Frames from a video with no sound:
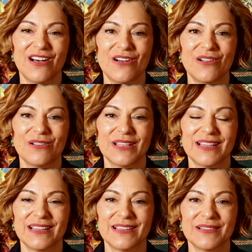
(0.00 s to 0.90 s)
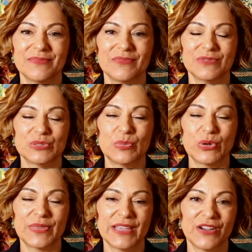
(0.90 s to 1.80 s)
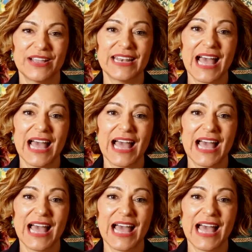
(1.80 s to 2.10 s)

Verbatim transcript: all um, was born there in